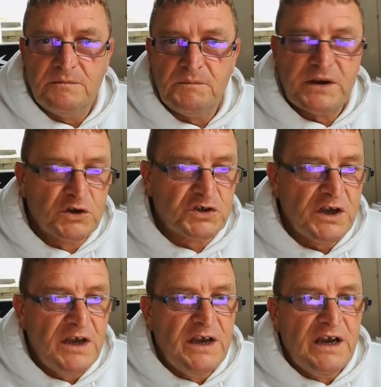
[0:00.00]
because
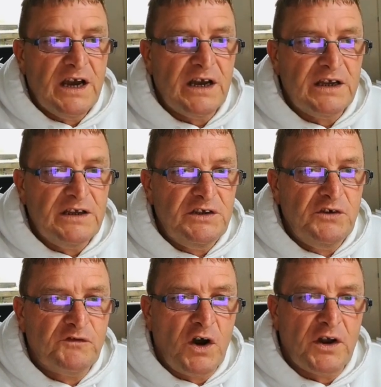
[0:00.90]

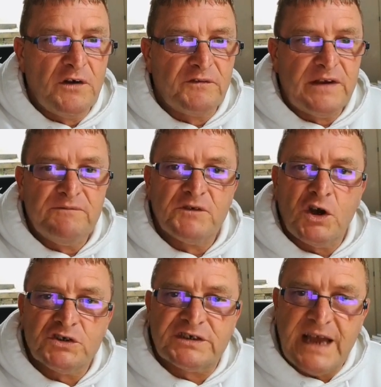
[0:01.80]
you've got to have given
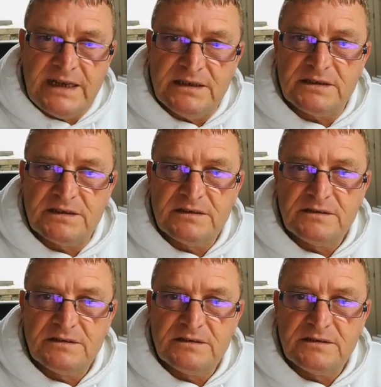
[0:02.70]
consent